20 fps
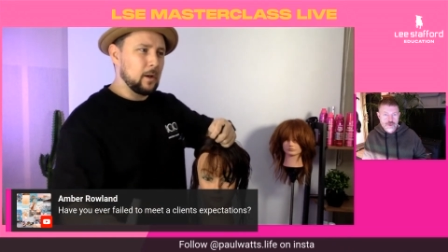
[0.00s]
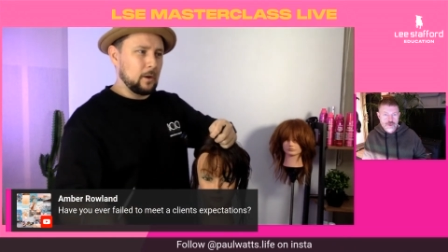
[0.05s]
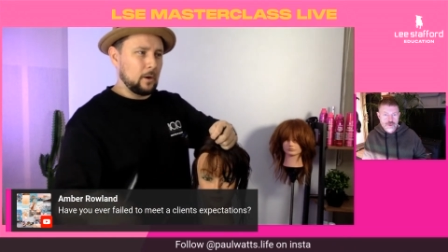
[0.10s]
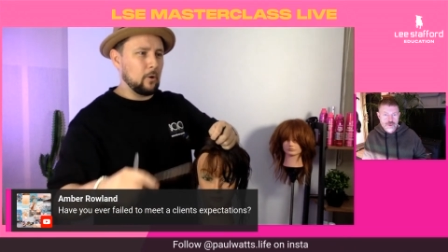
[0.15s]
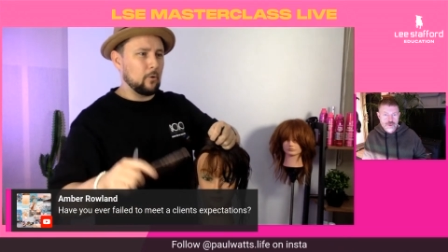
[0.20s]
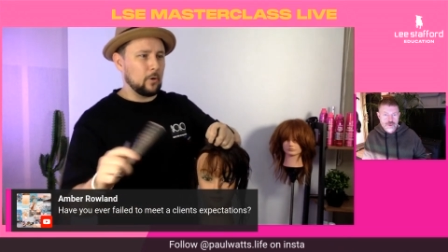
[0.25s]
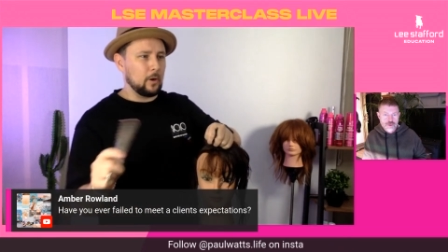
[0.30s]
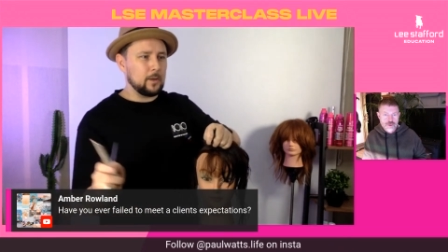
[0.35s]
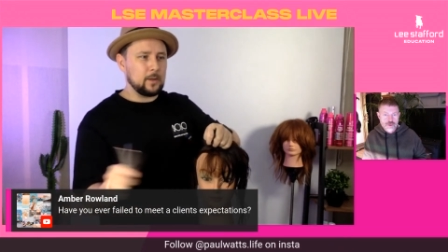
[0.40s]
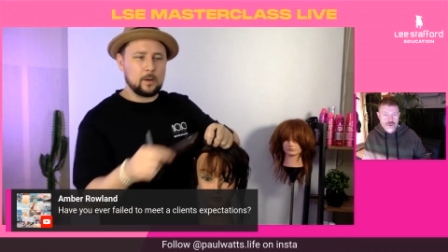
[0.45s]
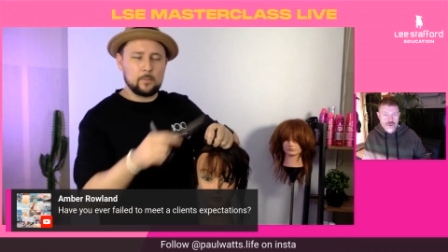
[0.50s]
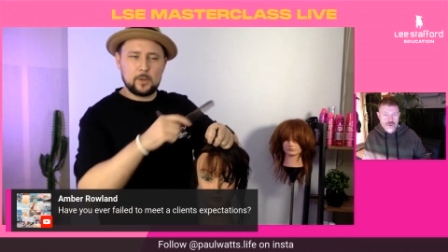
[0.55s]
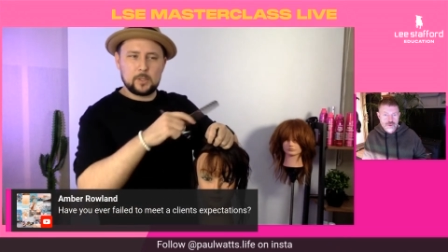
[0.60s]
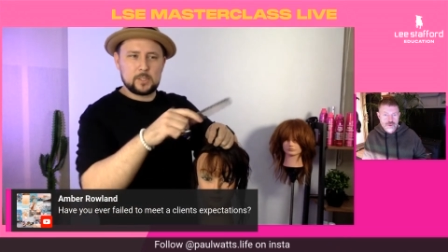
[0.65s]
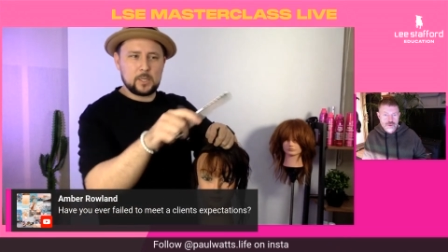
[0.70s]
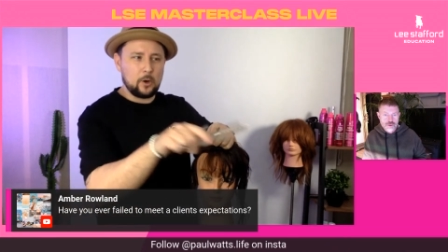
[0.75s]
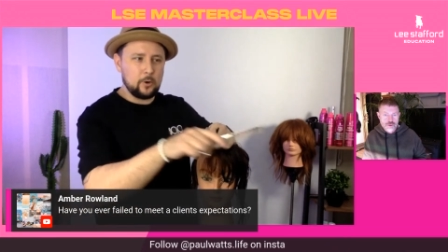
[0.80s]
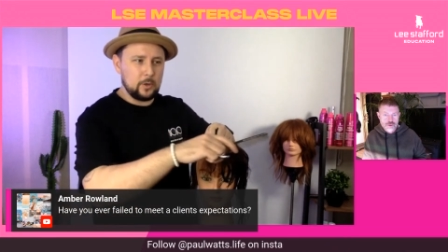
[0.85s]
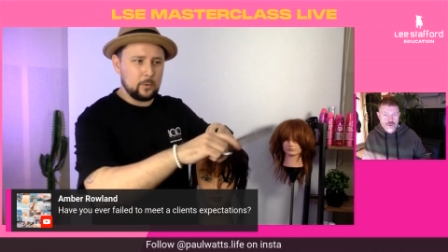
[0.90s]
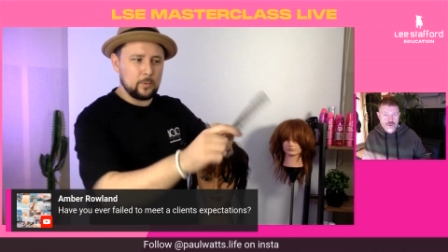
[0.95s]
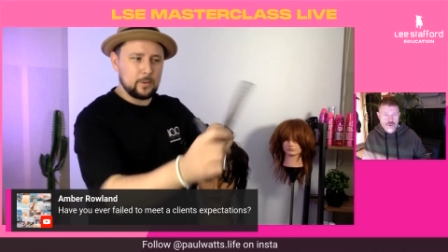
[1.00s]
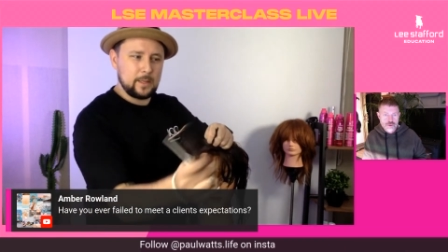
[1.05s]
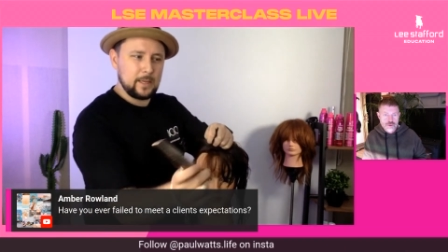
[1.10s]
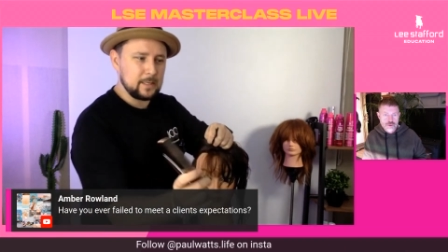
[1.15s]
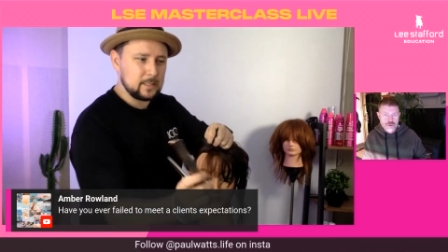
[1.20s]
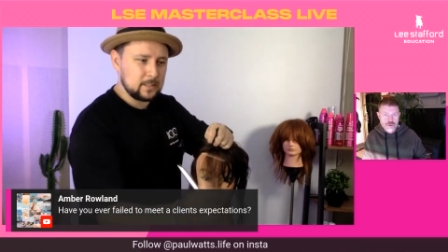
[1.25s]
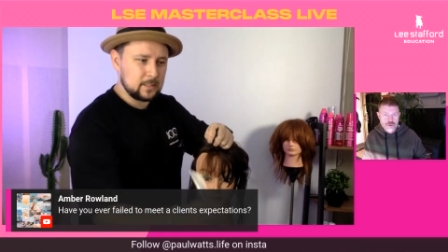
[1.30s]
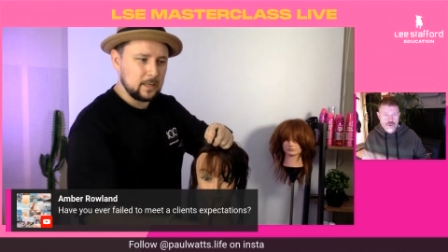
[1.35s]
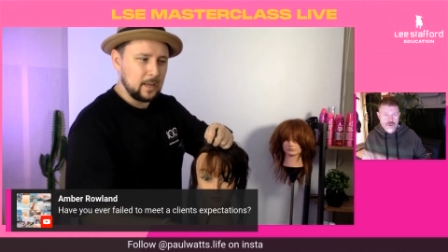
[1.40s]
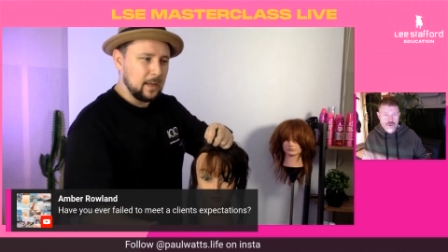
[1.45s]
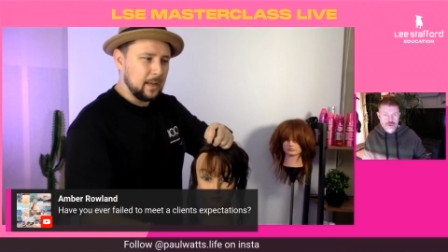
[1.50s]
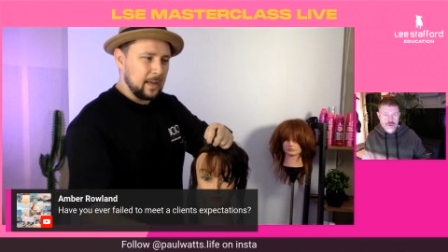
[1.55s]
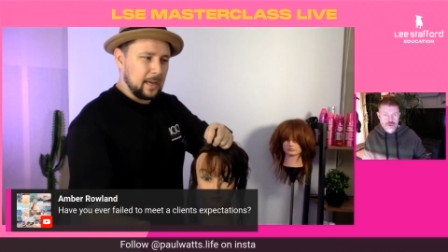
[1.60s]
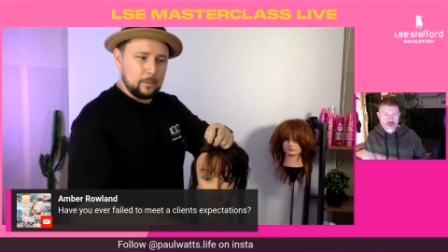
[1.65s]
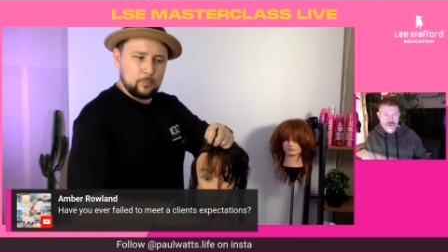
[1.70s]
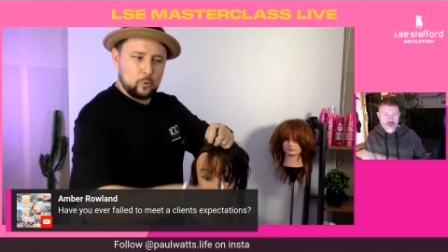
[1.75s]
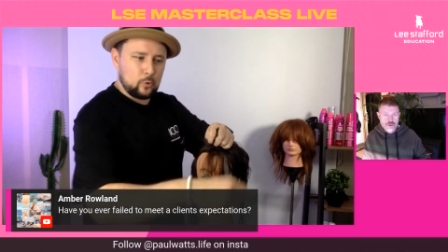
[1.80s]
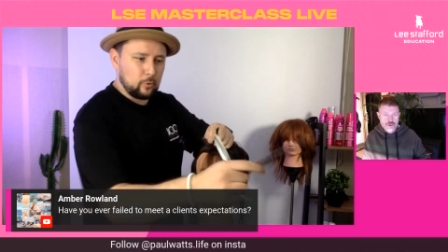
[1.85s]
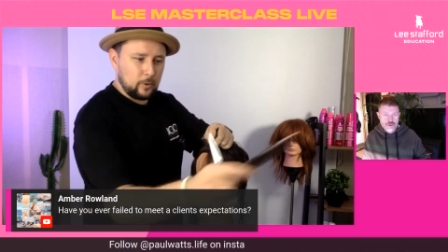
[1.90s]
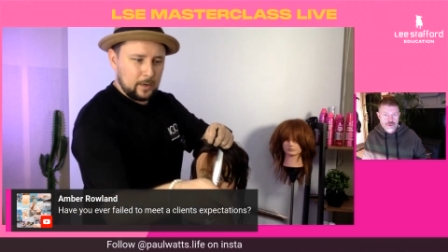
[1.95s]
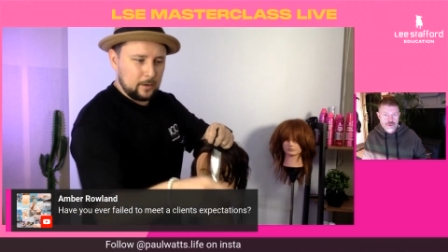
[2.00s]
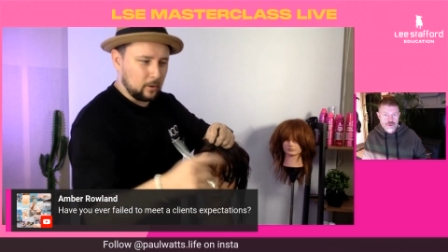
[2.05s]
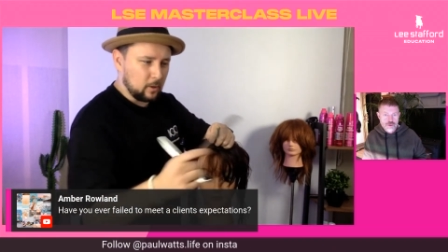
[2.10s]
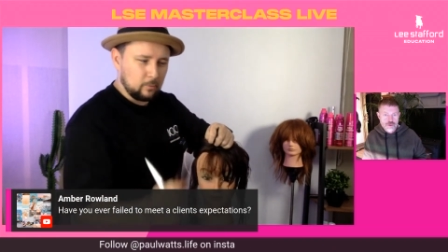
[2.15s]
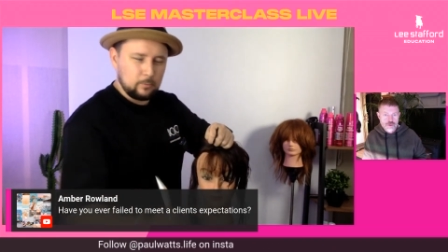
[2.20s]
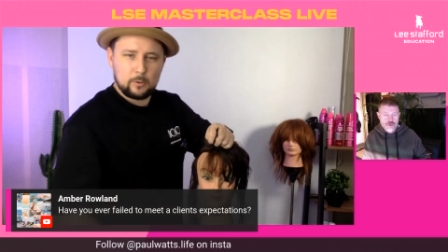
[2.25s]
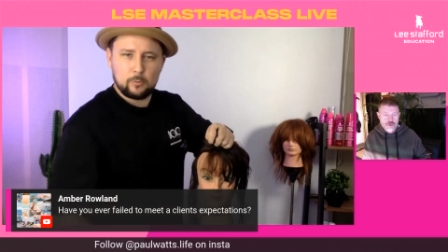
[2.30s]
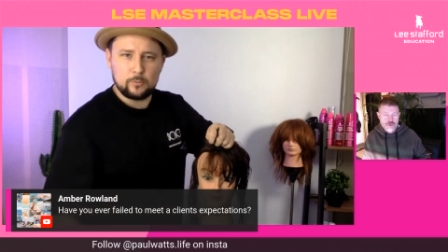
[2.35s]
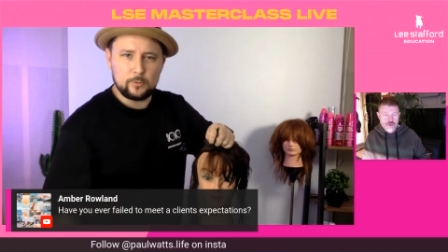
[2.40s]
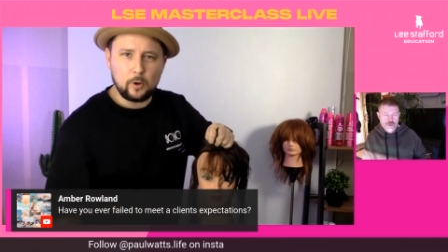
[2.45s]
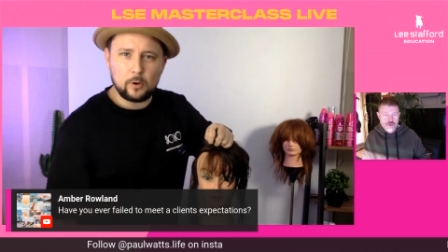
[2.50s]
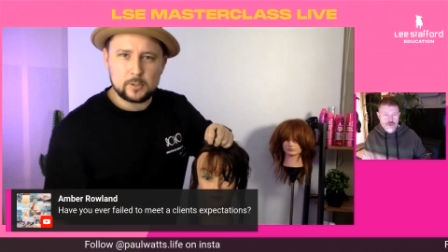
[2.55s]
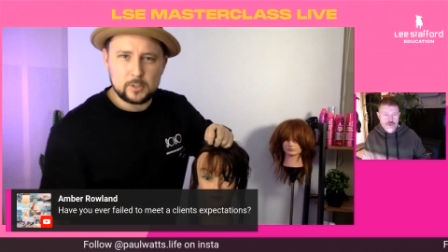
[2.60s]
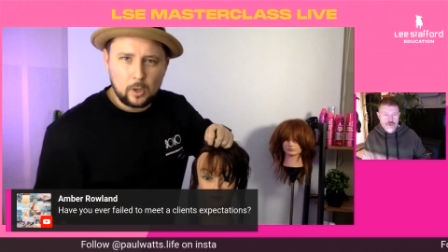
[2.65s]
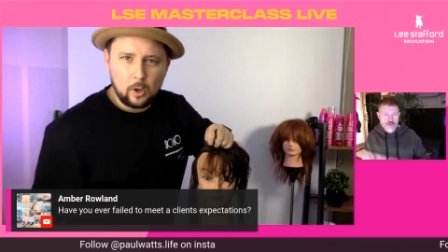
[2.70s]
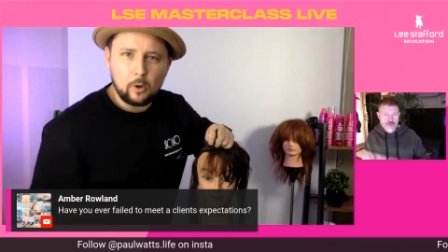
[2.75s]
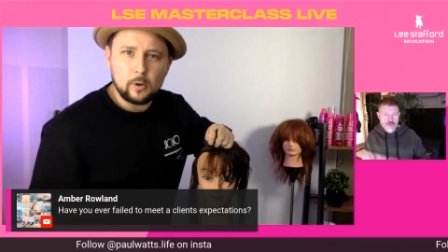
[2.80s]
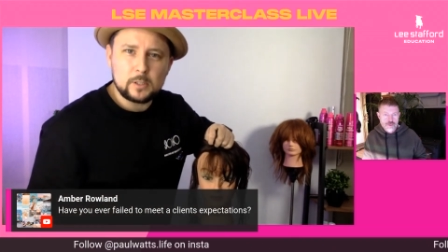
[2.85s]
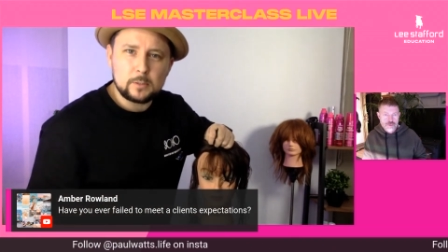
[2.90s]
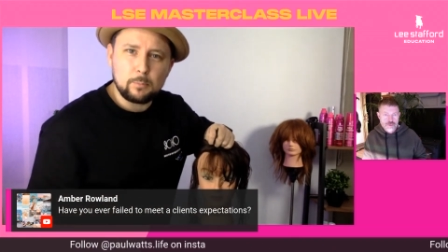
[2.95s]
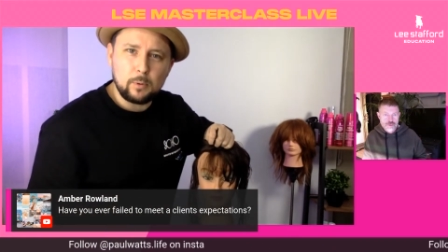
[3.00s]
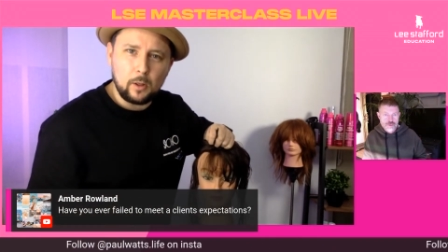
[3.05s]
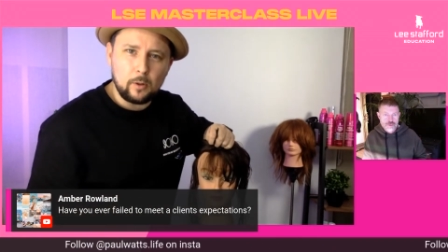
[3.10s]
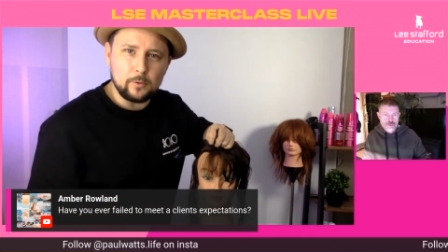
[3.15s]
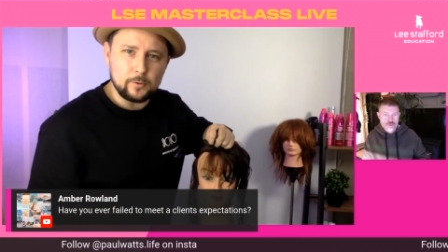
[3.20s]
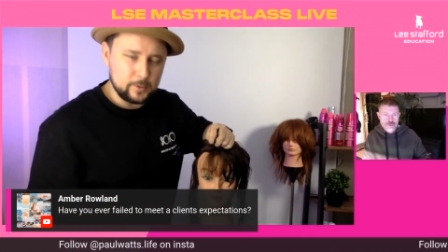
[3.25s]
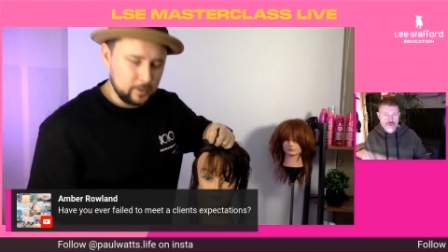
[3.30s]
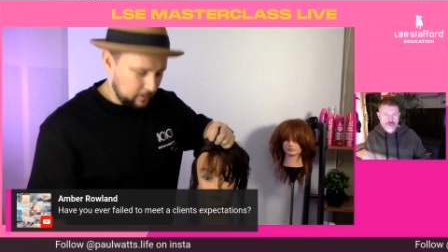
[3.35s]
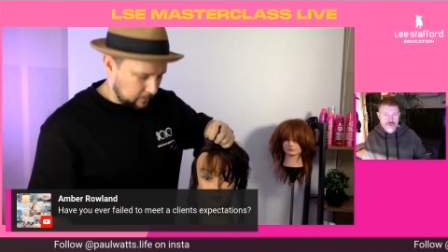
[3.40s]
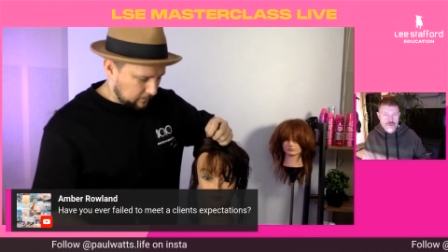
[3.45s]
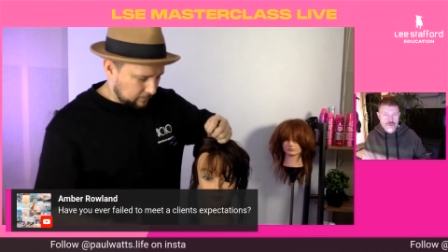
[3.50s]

All right, I'm going to tone it with this and we'll create like a real nice ice blonde.